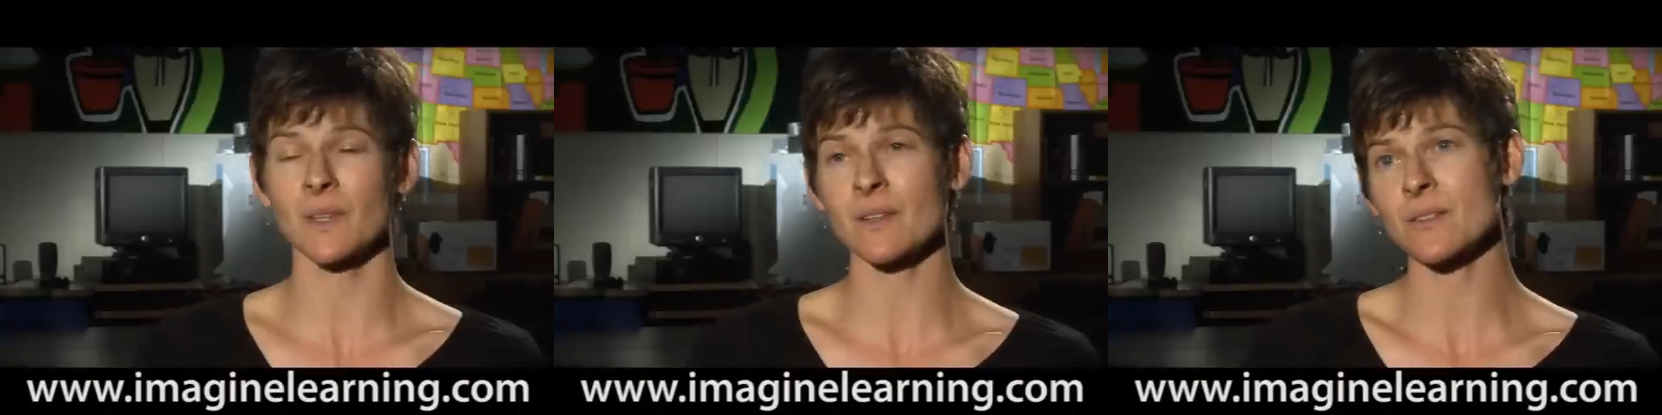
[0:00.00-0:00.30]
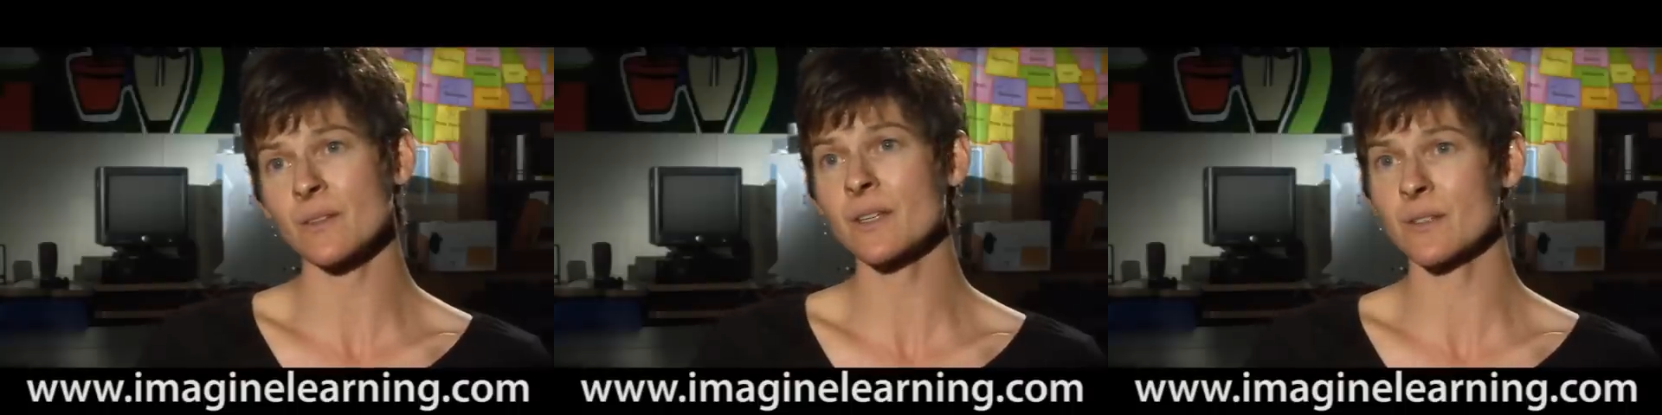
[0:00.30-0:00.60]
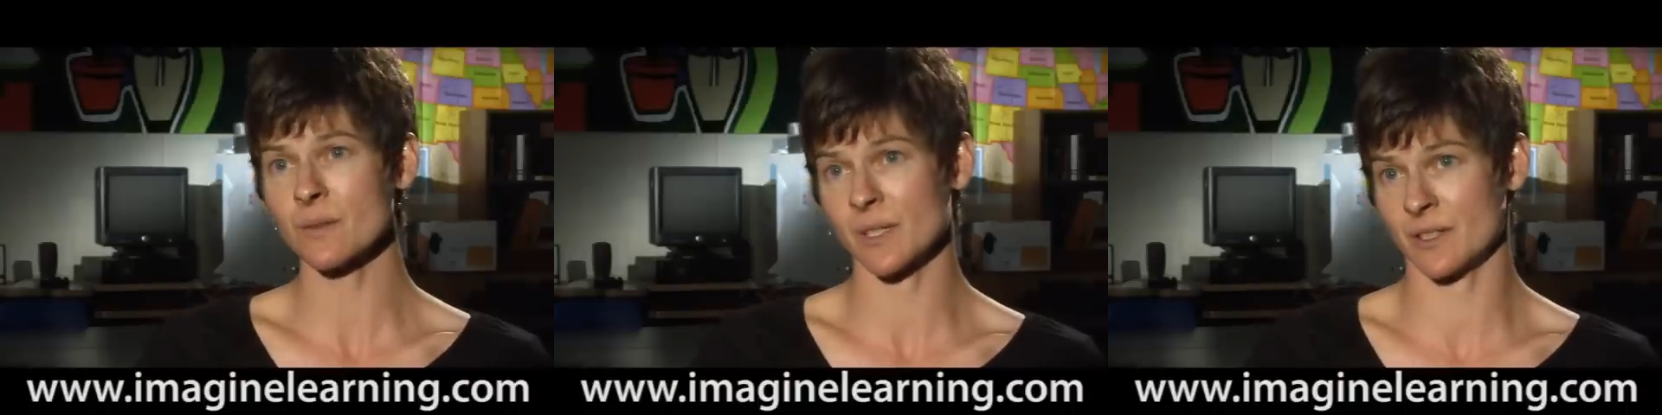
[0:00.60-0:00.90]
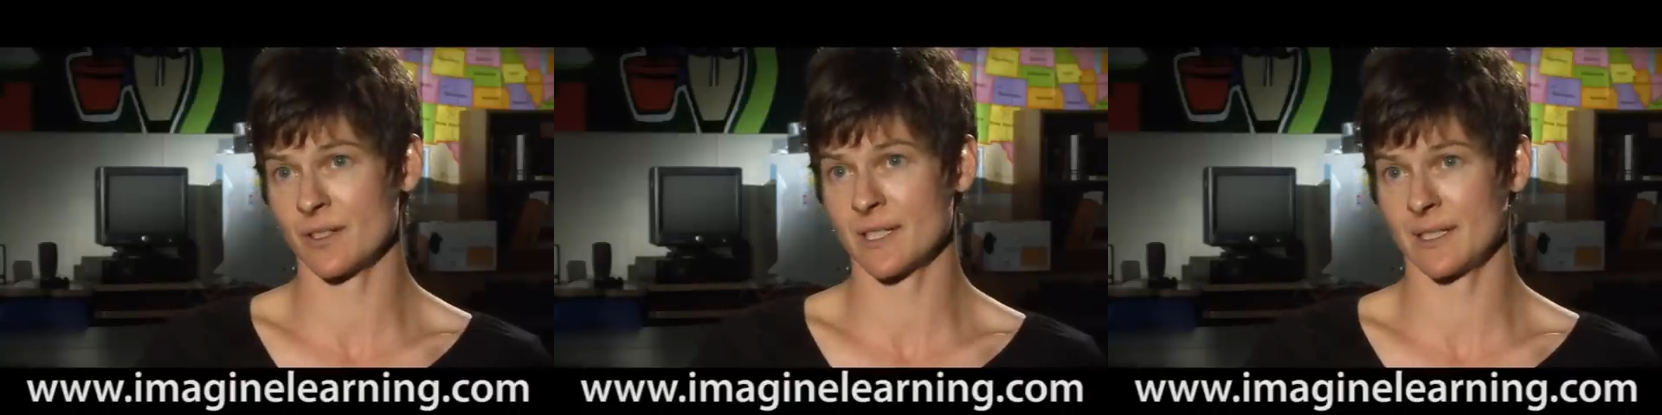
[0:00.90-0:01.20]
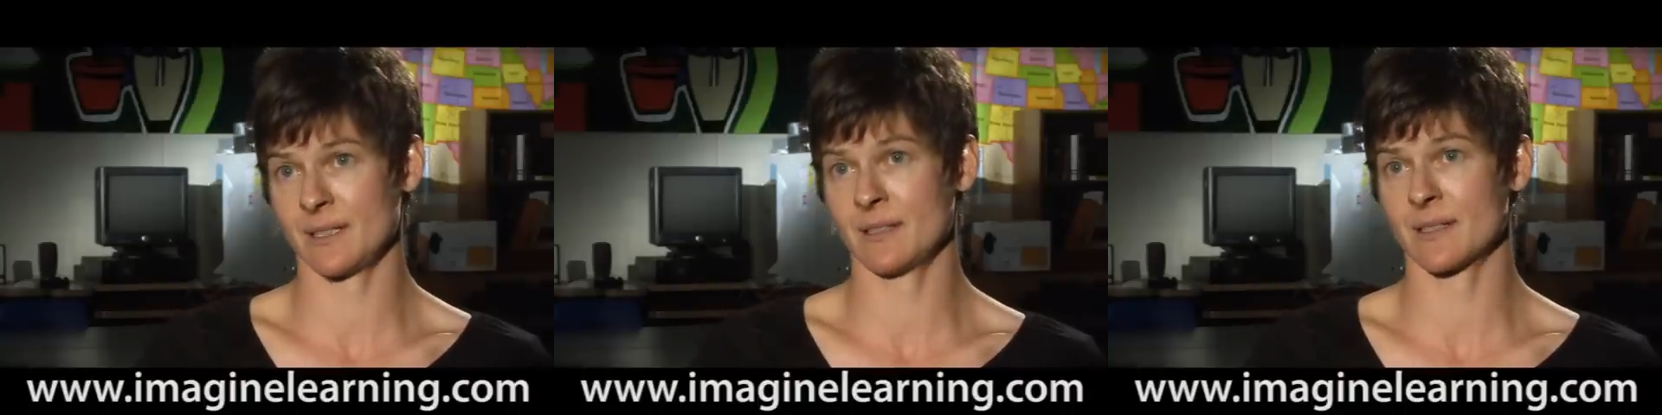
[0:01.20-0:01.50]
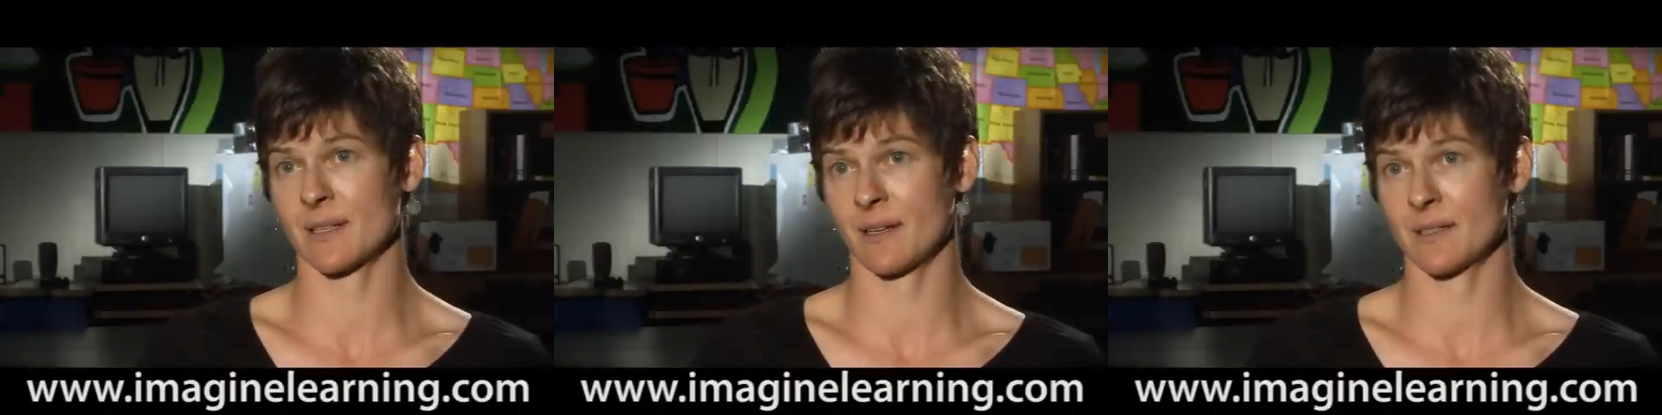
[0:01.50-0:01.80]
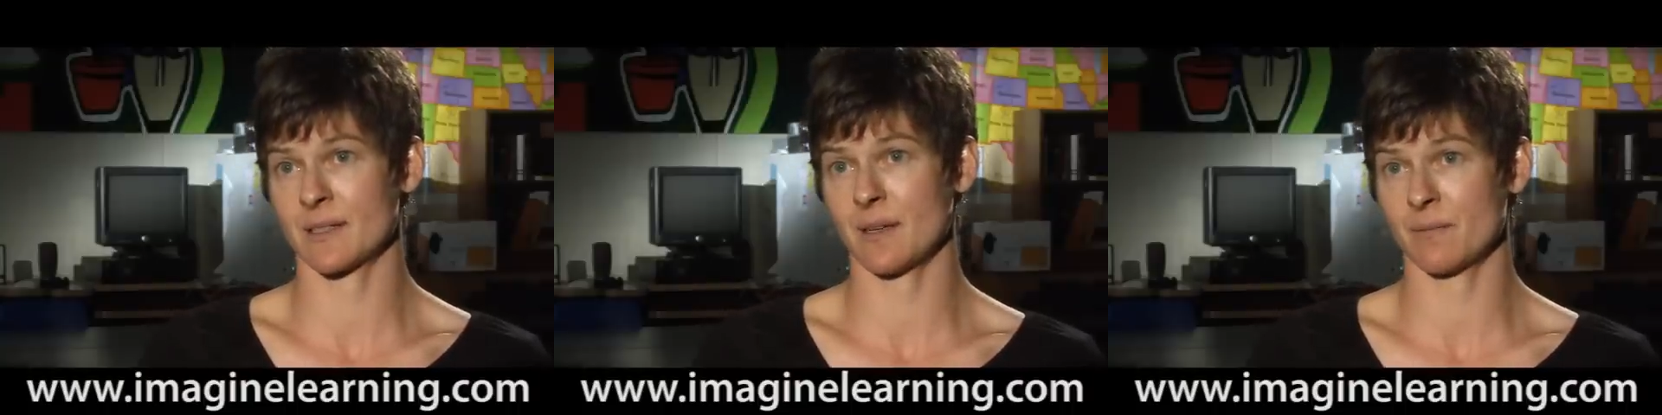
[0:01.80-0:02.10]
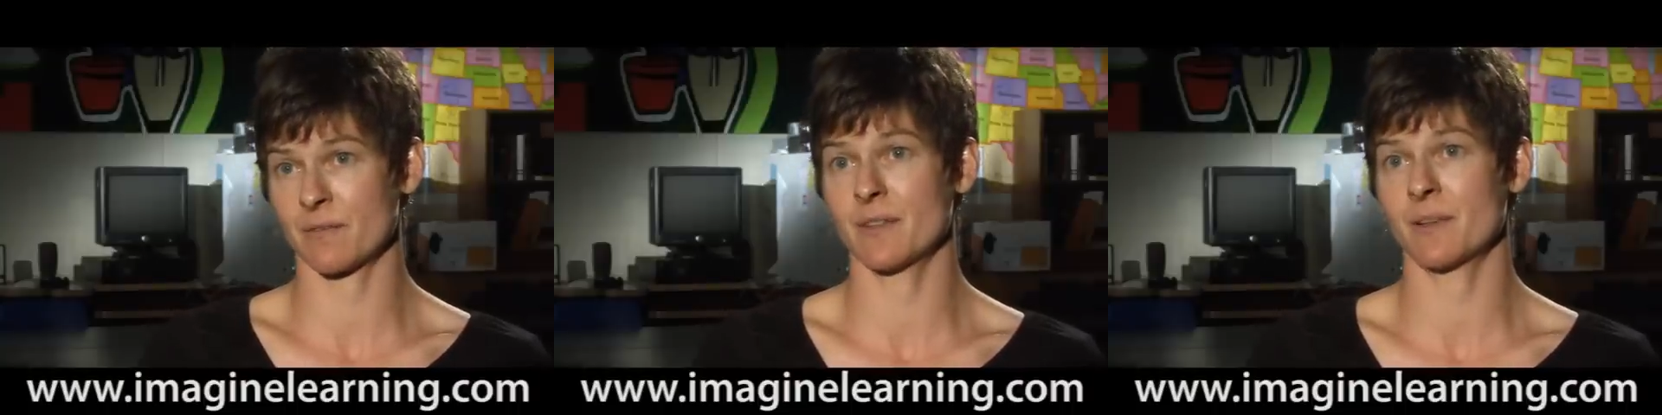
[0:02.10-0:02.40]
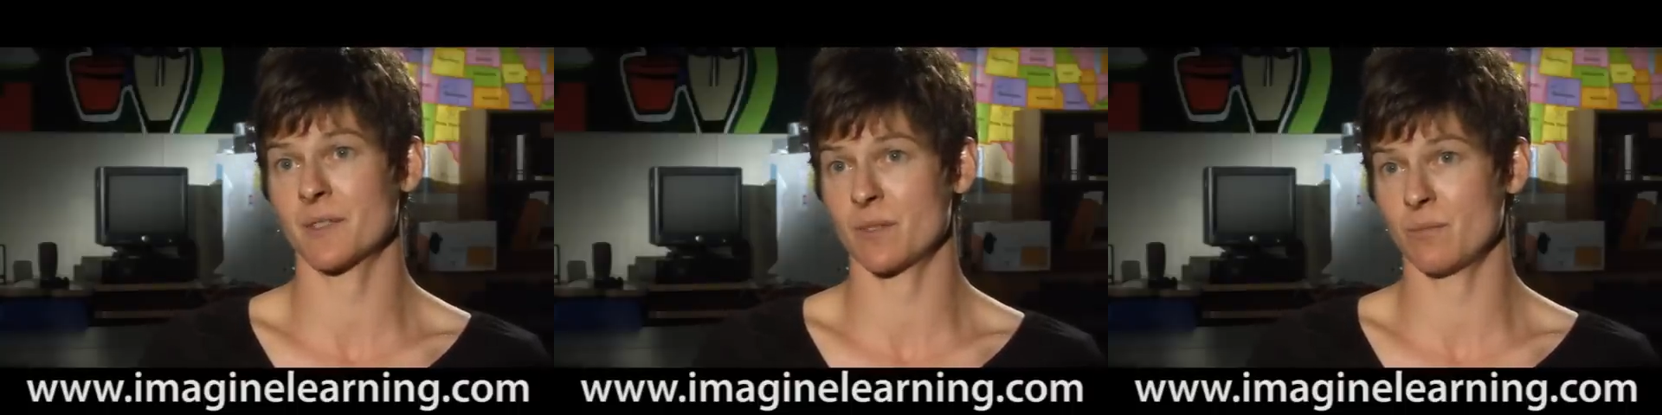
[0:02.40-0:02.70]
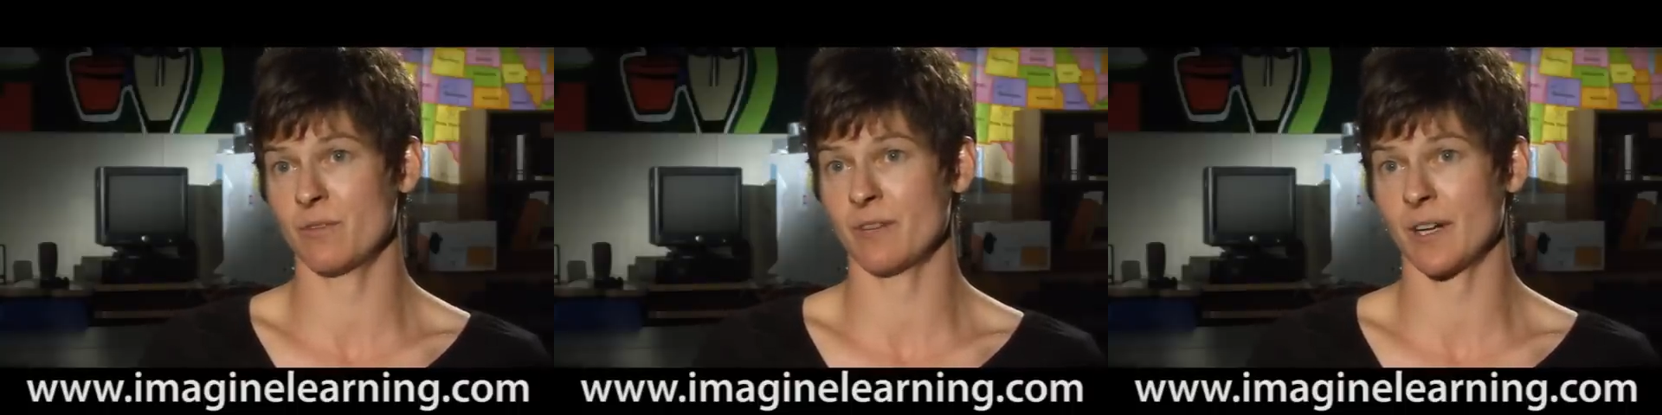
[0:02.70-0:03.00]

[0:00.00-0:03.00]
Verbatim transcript: so they do understand this concept for them to move